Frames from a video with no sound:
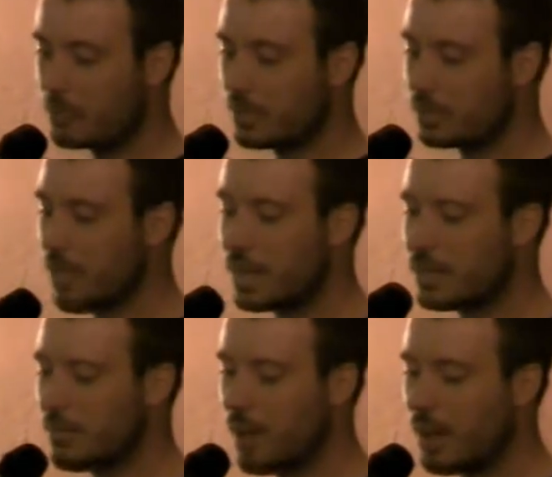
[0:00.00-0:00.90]
with a
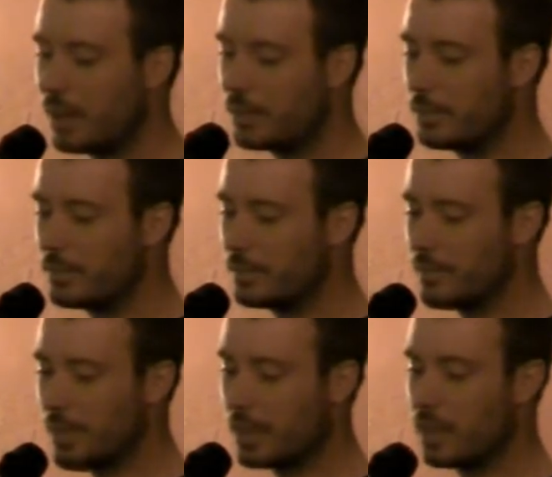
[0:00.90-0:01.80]
tiny vial
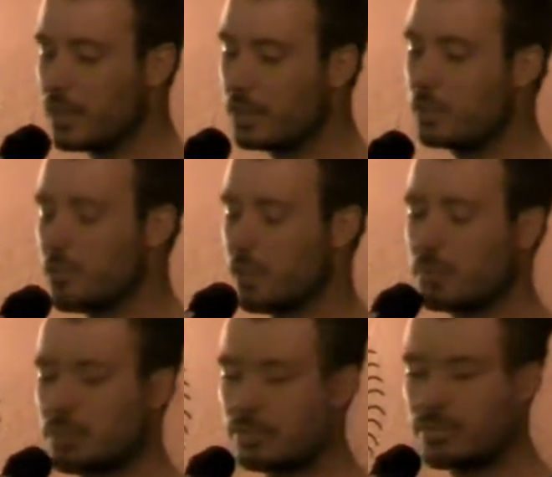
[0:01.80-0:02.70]
and a
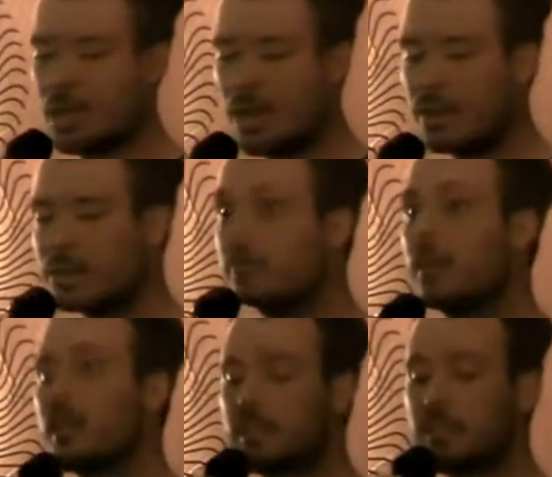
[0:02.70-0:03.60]
Q-tip. This
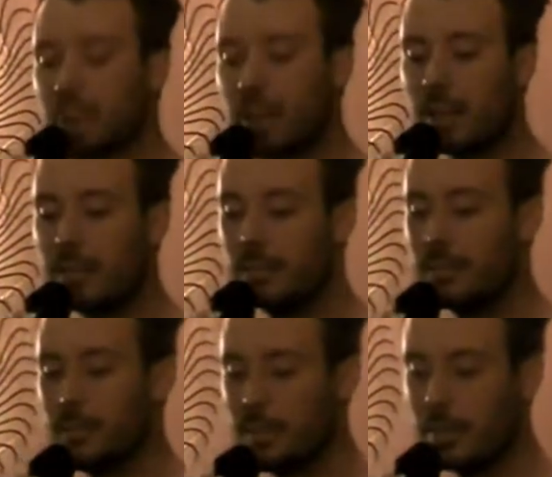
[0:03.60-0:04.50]
does sting.
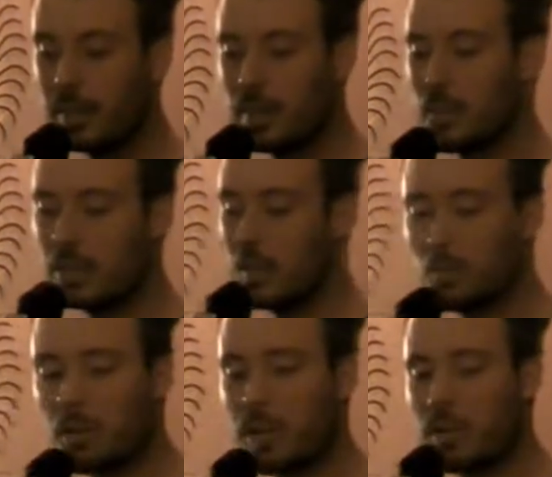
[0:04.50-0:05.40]
If you need
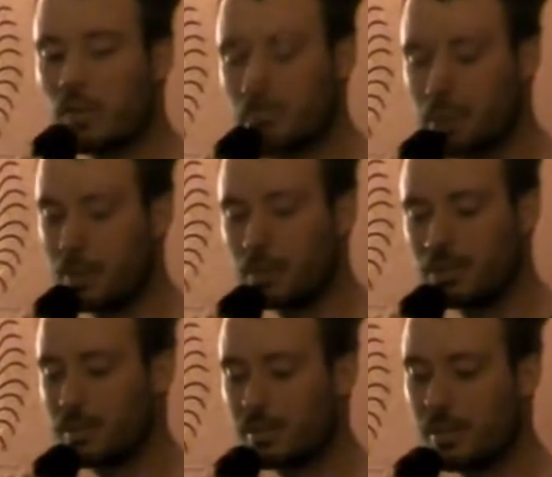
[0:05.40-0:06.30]
a break from it
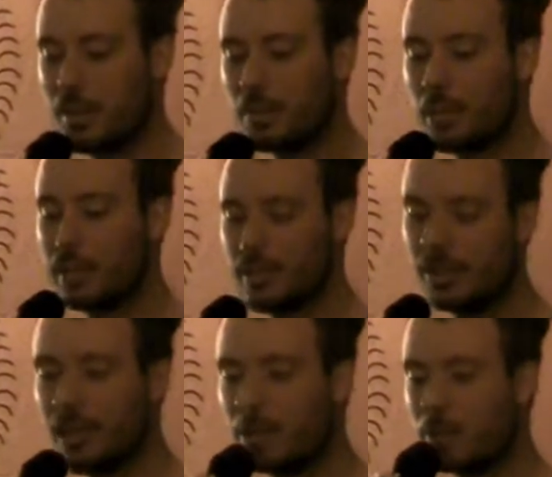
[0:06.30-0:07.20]
all, just tell me,
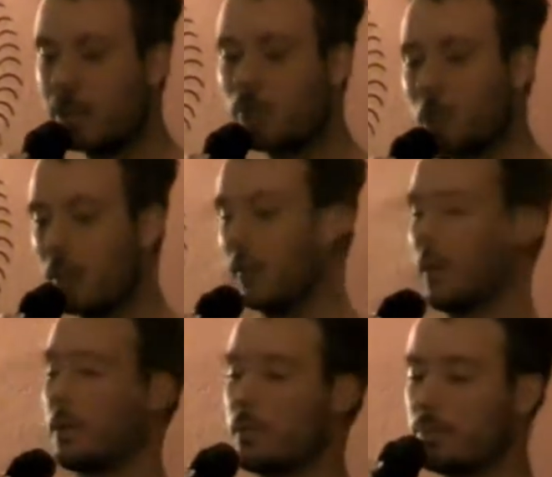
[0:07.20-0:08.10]
and we can wait it
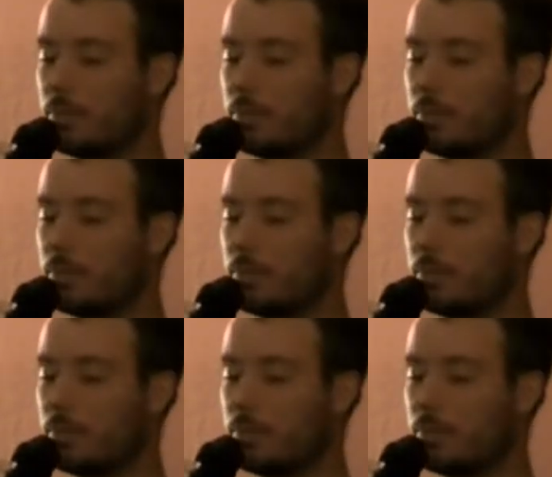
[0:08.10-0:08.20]
out.